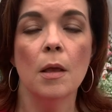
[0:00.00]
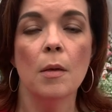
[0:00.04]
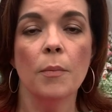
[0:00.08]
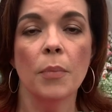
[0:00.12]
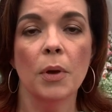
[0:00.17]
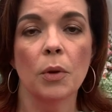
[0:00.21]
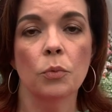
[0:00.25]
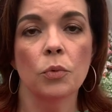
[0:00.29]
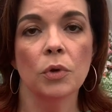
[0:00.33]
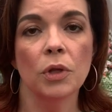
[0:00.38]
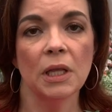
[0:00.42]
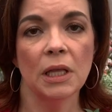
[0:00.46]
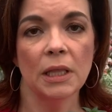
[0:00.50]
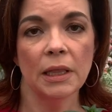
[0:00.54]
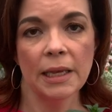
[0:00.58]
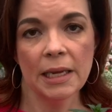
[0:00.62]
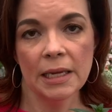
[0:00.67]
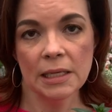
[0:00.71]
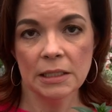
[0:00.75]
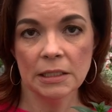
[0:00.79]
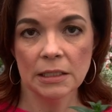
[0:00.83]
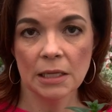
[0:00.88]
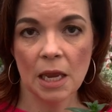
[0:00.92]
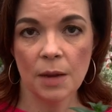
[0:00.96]
But really,
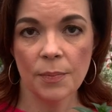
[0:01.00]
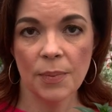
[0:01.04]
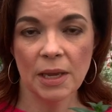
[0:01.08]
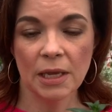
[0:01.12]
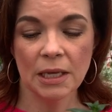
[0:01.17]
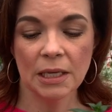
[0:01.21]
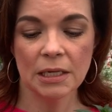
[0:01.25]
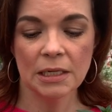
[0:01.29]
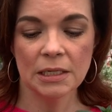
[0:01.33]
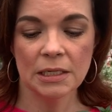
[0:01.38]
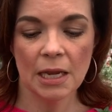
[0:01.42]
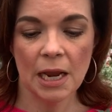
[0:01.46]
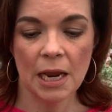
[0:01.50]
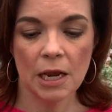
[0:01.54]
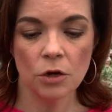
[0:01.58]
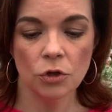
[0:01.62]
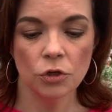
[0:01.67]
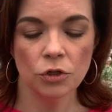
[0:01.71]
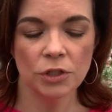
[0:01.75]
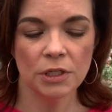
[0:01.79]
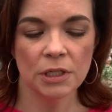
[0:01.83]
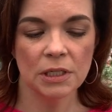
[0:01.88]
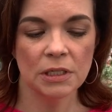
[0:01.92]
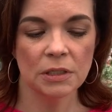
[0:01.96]
landscape and
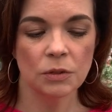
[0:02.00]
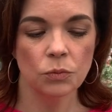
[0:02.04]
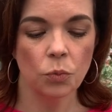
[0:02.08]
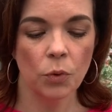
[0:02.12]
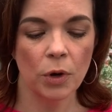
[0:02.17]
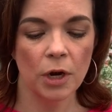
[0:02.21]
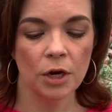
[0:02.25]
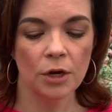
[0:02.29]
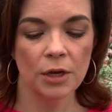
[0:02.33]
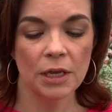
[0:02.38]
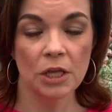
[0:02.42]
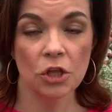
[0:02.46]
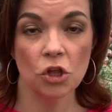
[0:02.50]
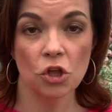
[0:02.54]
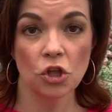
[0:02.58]
containers is where it